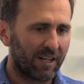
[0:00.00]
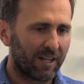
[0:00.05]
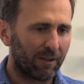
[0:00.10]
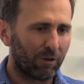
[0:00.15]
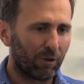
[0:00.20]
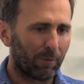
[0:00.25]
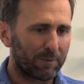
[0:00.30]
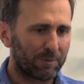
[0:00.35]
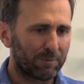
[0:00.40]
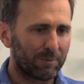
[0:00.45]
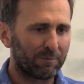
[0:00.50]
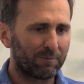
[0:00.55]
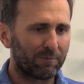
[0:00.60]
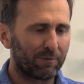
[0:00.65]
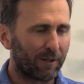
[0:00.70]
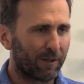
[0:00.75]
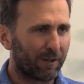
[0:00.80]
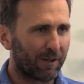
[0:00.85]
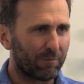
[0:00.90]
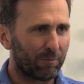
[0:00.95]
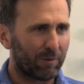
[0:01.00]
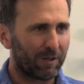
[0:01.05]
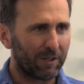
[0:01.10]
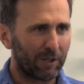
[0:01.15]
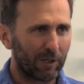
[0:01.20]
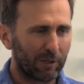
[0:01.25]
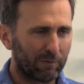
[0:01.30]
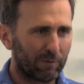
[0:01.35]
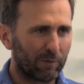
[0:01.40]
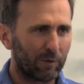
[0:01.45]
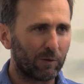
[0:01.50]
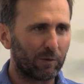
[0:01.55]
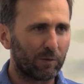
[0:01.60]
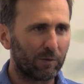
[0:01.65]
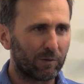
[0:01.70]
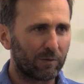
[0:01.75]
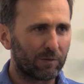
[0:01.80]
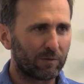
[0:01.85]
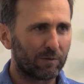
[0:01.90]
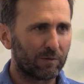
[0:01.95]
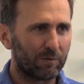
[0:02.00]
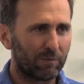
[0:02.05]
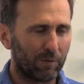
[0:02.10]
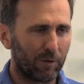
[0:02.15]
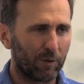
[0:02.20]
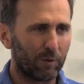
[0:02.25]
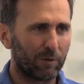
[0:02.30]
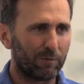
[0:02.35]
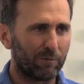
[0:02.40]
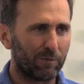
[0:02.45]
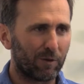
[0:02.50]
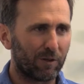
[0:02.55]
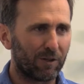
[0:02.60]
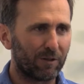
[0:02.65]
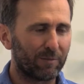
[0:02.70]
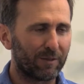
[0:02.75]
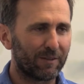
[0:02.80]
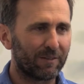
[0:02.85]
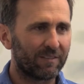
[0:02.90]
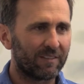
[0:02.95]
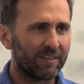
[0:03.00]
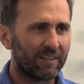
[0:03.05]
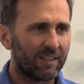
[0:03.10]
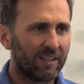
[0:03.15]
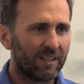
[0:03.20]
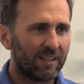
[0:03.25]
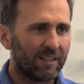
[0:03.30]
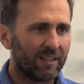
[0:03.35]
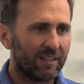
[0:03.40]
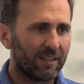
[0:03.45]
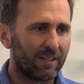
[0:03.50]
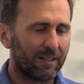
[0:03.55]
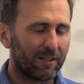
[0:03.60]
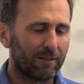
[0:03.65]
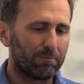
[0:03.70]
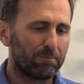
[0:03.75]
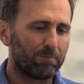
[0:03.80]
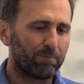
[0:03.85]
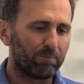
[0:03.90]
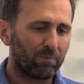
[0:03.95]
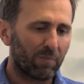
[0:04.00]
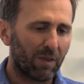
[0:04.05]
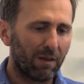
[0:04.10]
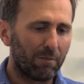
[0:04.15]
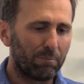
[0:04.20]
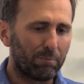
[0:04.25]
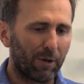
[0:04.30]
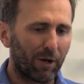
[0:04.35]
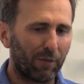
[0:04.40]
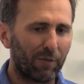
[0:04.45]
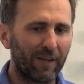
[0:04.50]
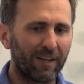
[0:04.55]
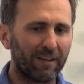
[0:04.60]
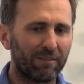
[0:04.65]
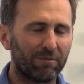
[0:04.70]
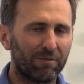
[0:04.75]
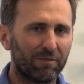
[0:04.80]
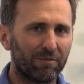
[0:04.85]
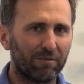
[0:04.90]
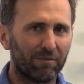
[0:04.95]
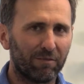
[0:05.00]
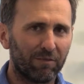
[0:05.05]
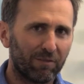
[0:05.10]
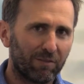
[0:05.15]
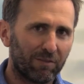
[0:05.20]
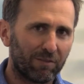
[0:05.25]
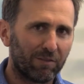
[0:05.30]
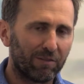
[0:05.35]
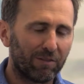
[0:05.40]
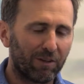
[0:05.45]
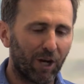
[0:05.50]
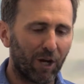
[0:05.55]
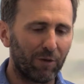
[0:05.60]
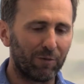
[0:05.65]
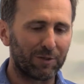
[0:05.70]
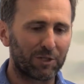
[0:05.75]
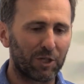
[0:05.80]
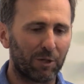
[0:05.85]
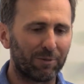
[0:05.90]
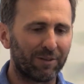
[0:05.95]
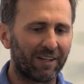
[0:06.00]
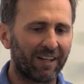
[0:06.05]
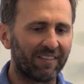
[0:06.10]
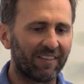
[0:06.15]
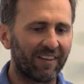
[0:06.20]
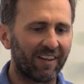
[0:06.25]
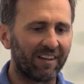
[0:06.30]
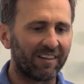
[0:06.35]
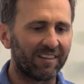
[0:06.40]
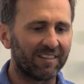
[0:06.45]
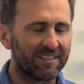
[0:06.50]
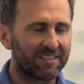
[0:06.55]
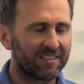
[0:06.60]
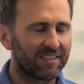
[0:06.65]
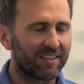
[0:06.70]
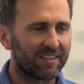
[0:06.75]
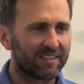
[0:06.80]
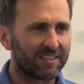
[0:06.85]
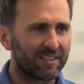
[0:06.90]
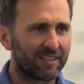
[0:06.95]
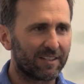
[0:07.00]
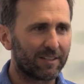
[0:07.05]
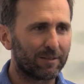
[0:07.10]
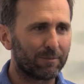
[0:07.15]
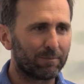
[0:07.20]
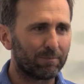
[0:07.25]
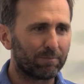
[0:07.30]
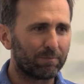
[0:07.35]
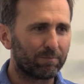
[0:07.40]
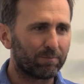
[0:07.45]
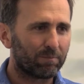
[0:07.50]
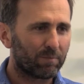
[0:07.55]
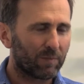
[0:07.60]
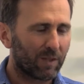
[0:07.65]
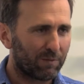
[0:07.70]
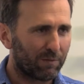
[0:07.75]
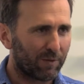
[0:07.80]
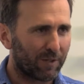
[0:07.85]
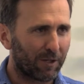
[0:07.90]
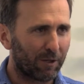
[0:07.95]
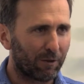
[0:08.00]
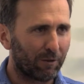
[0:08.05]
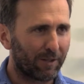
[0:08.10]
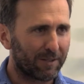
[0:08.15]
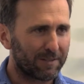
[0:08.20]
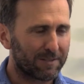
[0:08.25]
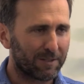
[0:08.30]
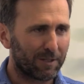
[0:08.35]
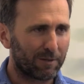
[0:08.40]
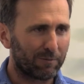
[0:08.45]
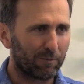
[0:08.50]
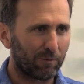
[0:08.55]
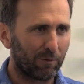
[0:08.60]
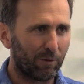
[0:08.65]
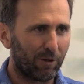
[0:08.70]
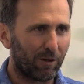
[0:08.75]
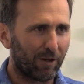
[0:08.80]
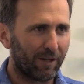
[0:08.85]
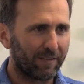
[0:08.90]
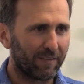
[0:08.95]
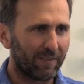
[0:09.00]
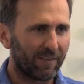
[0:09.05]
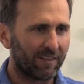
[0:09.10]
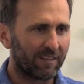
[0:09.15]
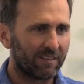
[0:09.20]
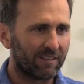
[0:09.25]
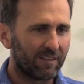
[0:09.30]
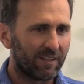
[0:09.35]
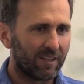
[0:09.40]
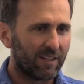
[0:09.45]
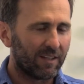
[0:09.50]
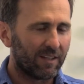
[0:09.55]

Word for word: an optimum flowering window for your environment. But I think over the top of that then is that if you get all that stuff right, that